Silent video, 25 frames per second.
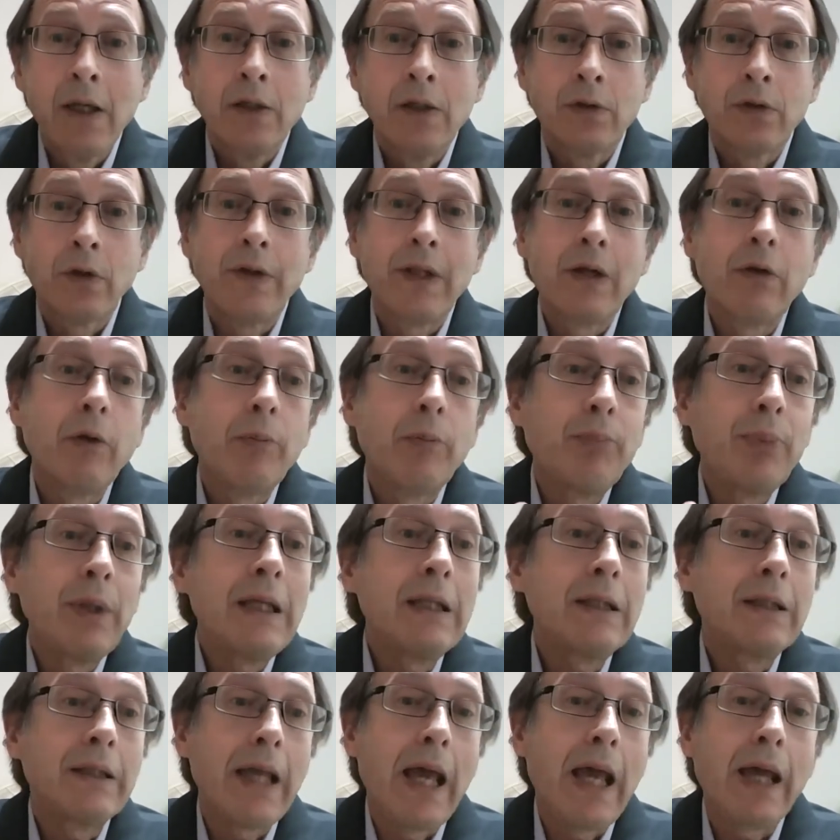So they
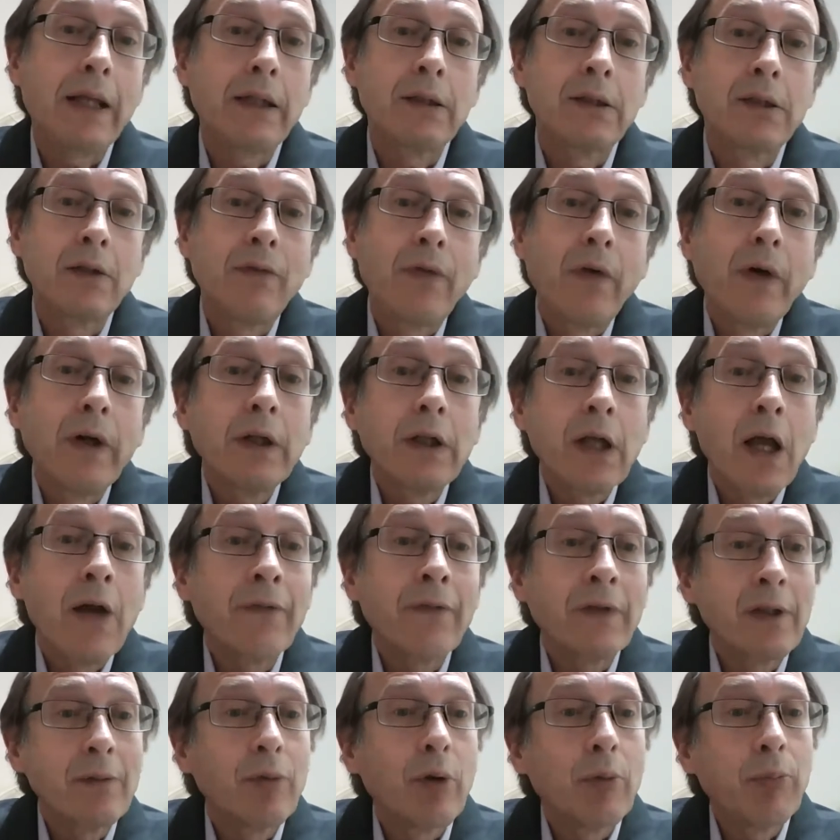repeat that. It's a very
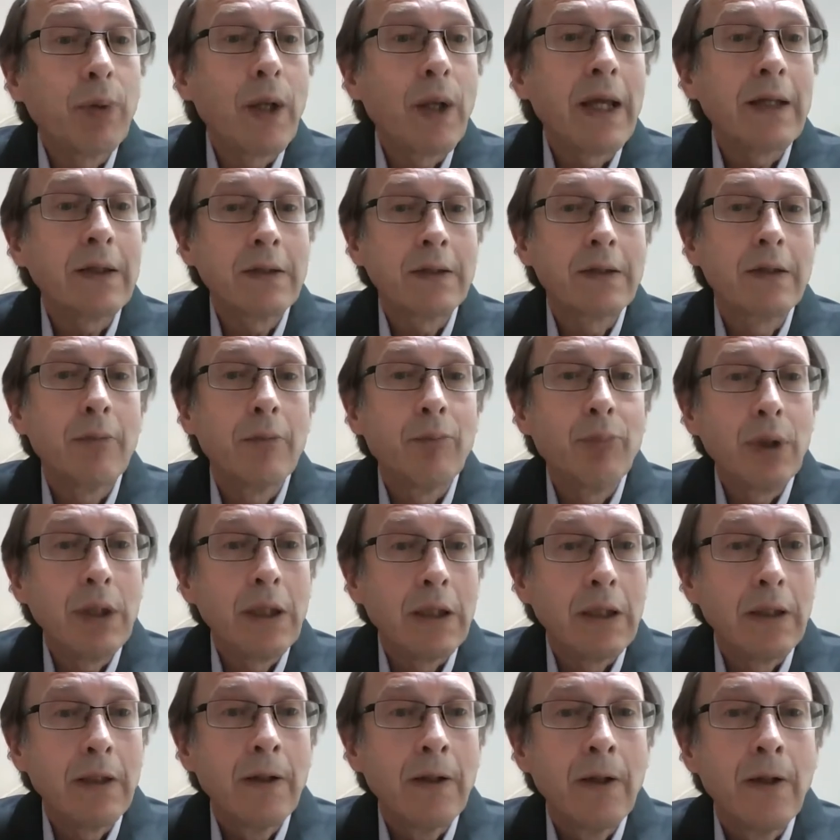comfortable place to
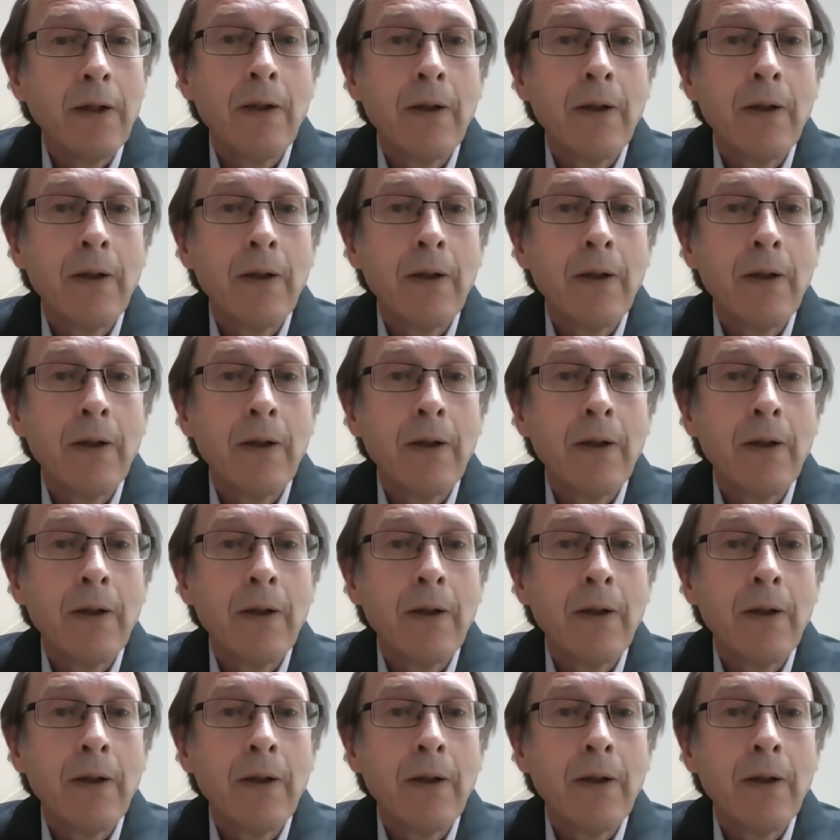be.